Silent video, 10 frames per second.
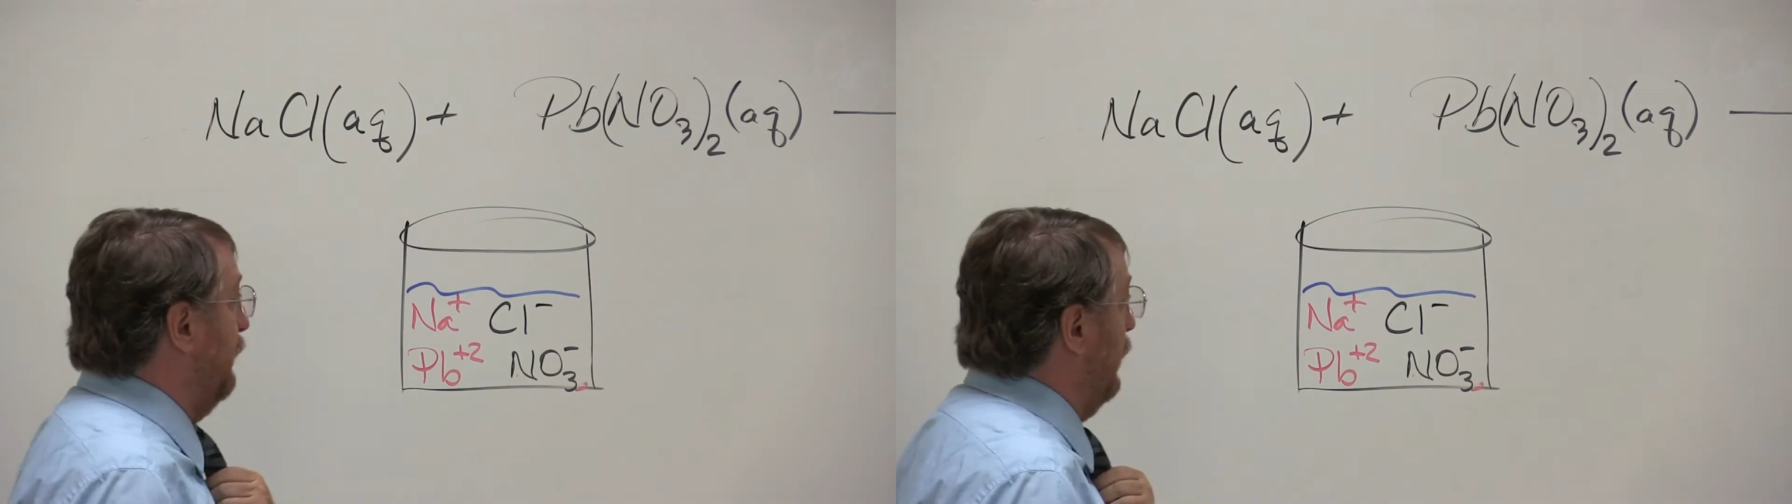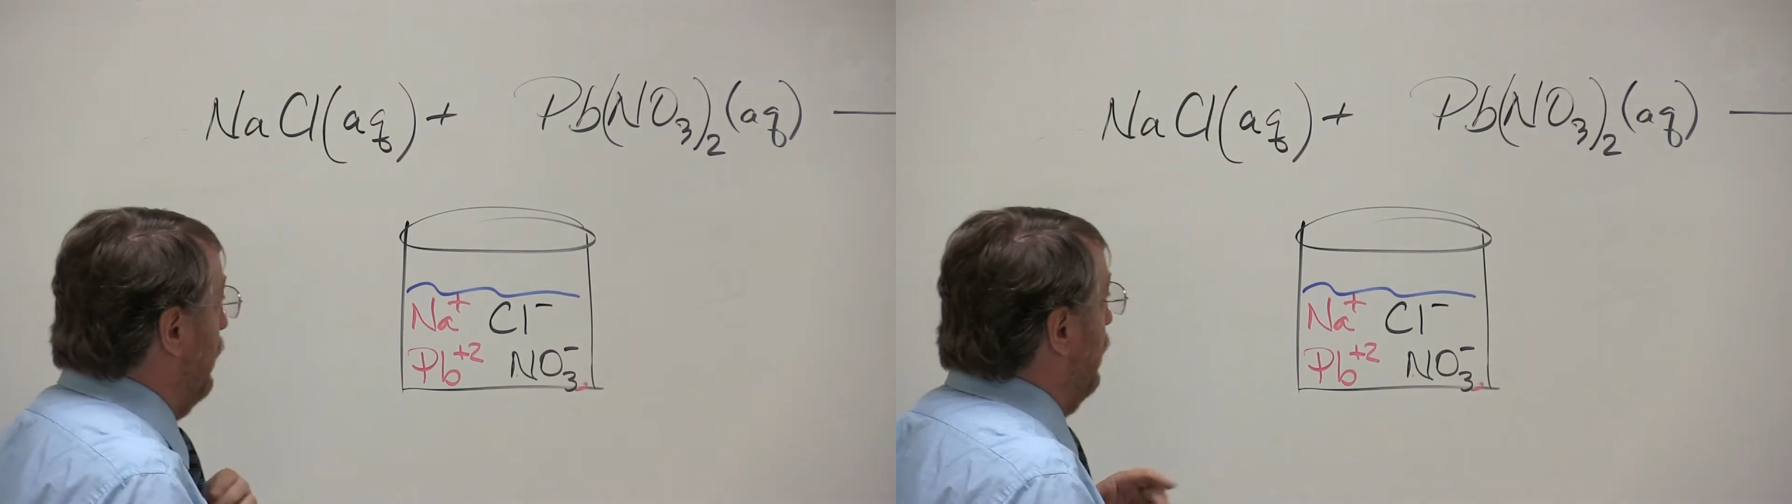
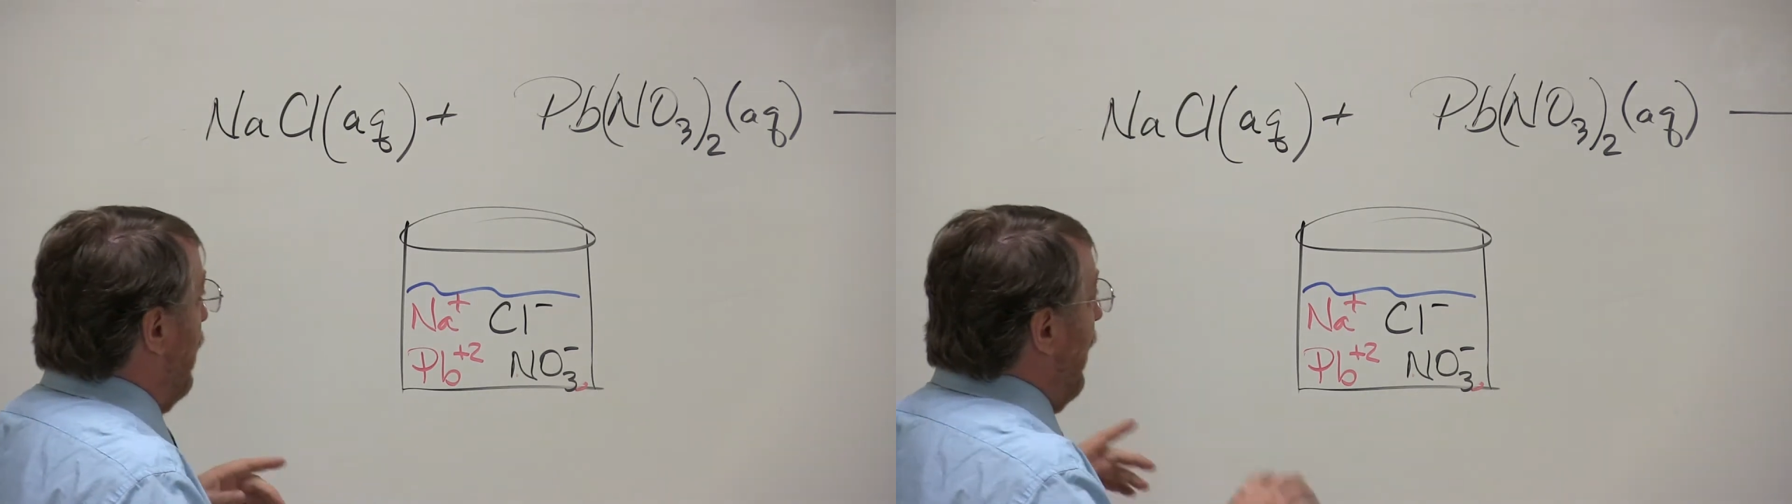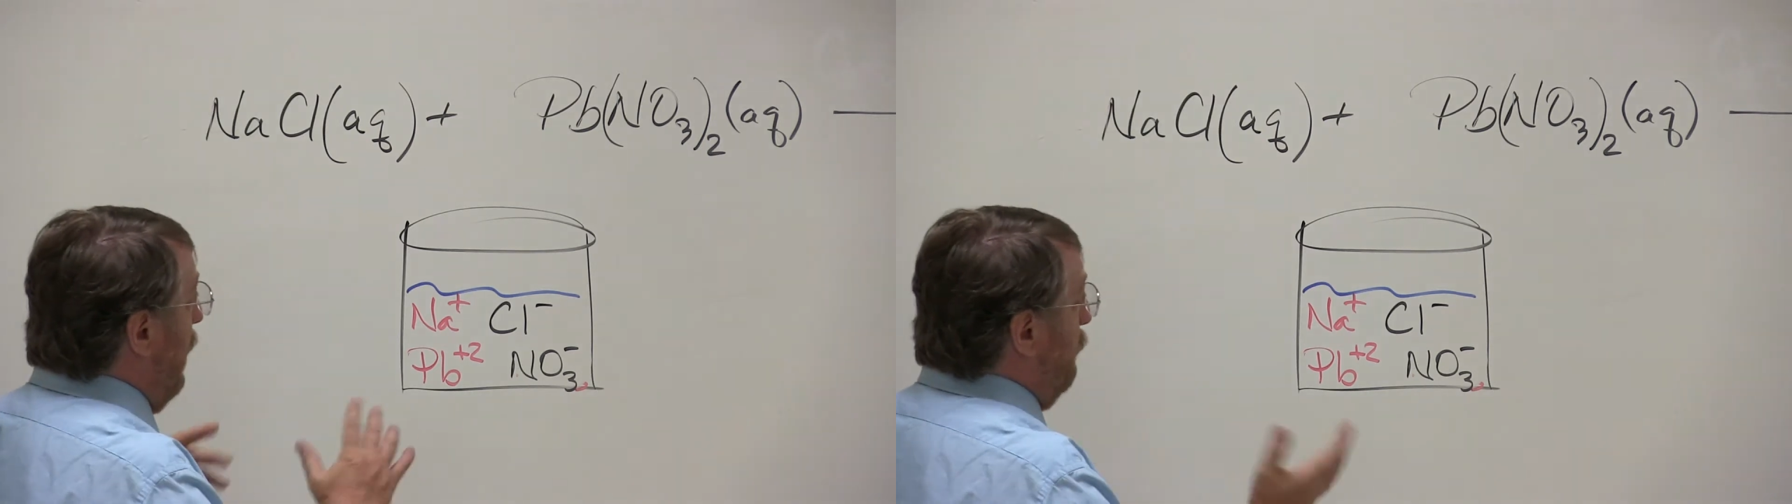
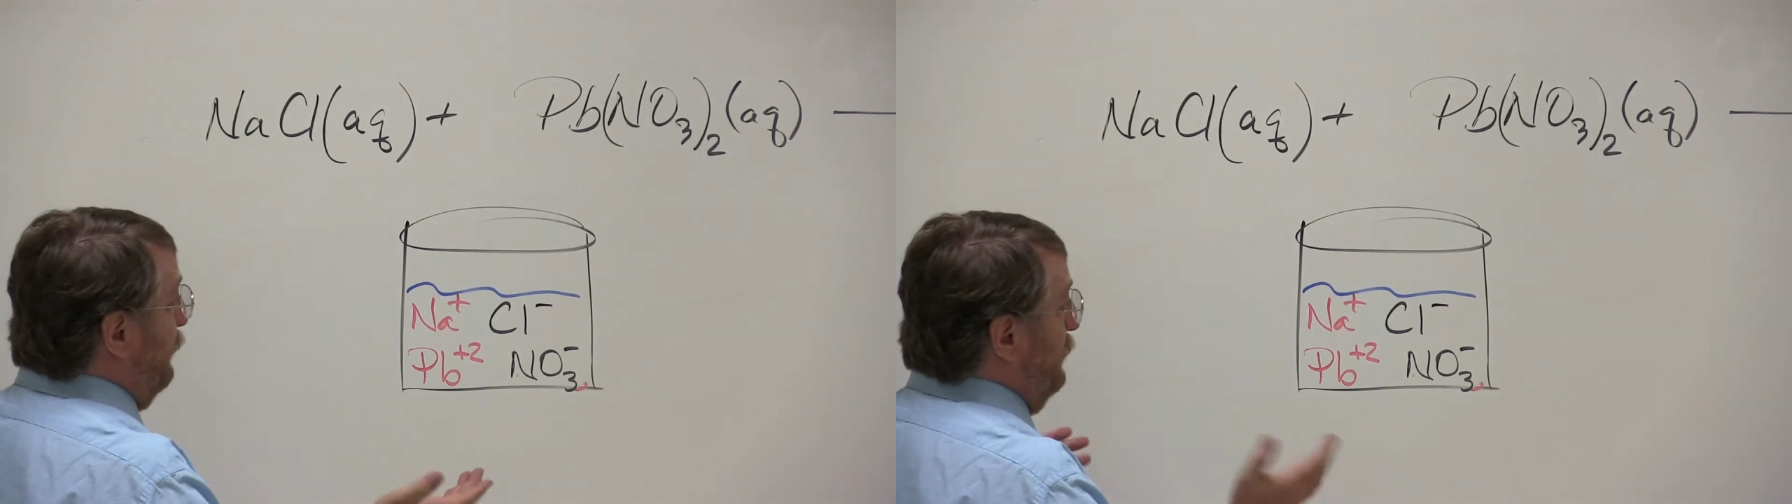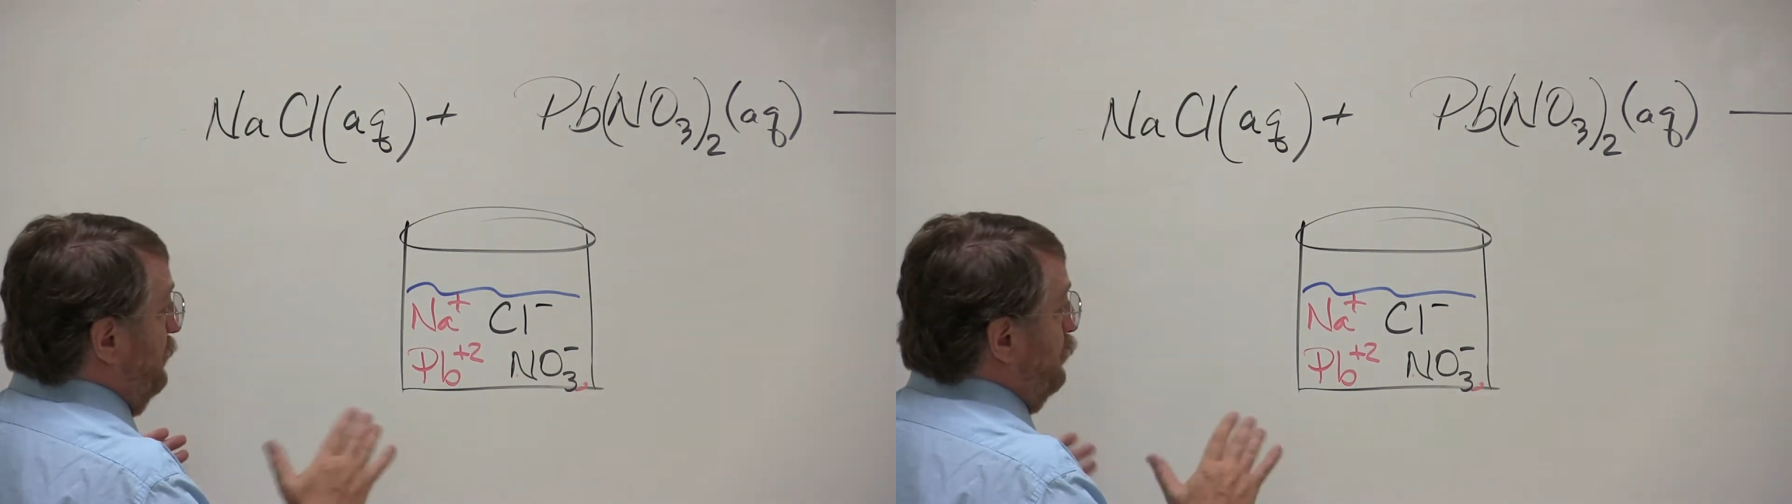the
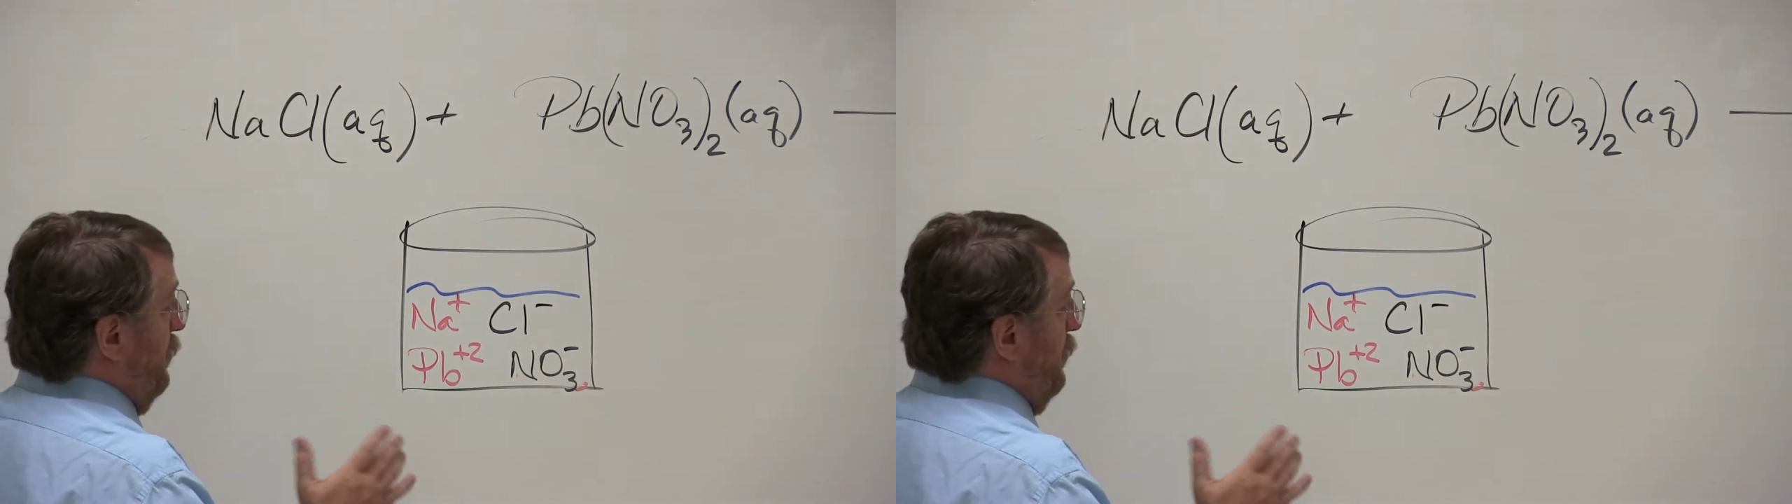opposite